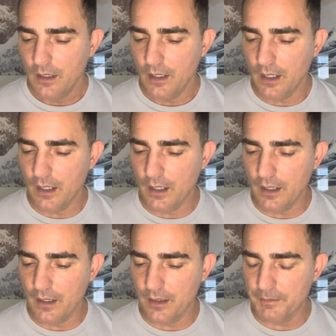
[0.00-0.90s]

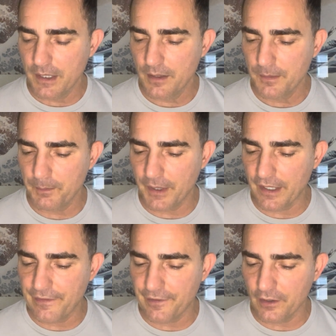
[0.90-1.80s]
but I
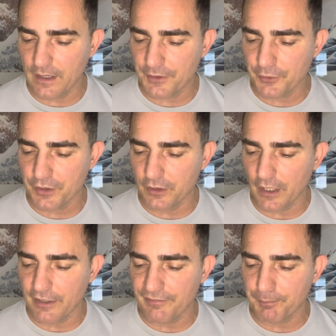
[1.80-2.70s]
feel like there's a
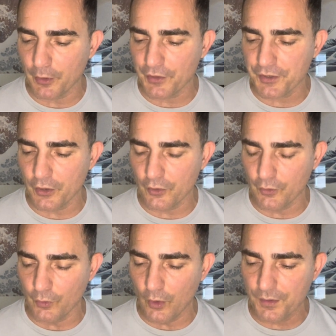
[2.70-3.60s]
lot of personal
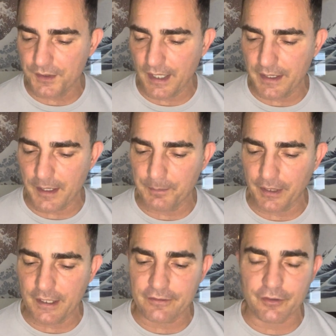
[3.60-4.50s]
growth taking
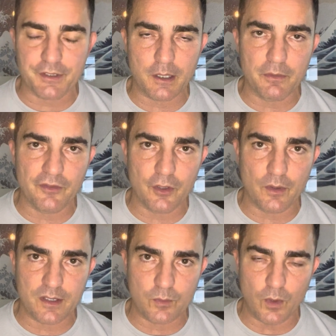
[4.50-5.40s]
place for some of you
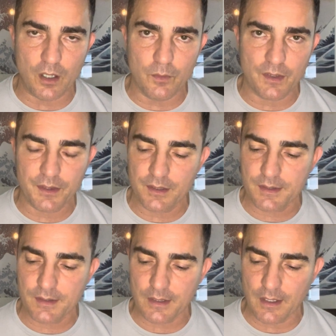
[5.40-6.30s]
as well with
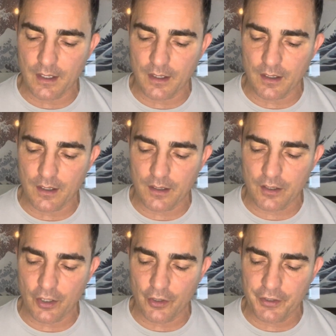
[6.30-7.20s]
this
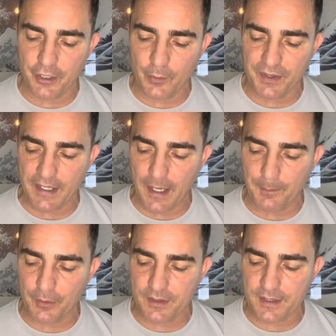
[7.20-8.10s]
card here, with the
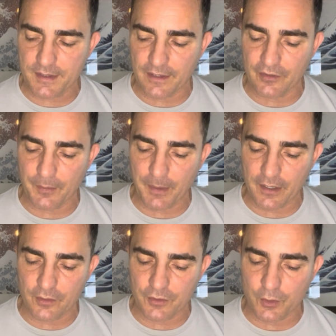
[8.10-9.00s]
Empress, the Seven of
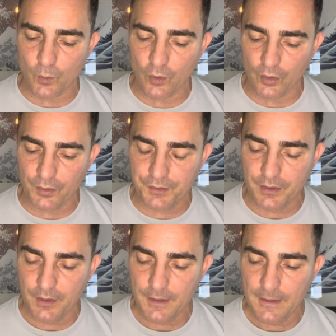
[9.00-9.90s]
Pentacles, the World.
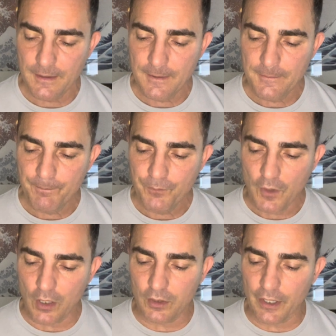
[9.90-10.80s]

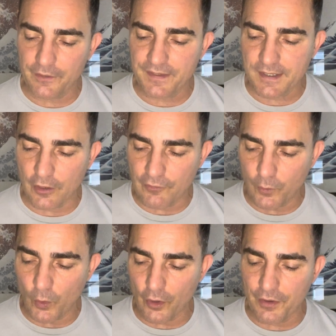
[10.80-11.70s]
A lot of
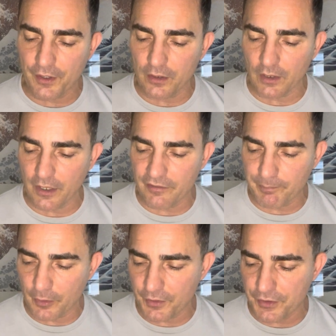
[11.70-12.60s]
self-worth, a lot of
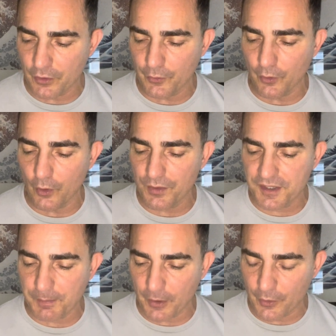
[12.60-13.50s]
personal growth,
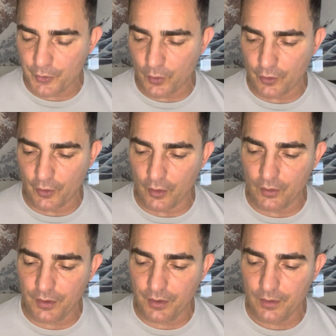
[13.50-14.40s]
spiritual
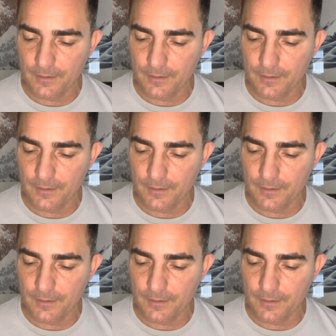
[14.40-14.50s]
growth.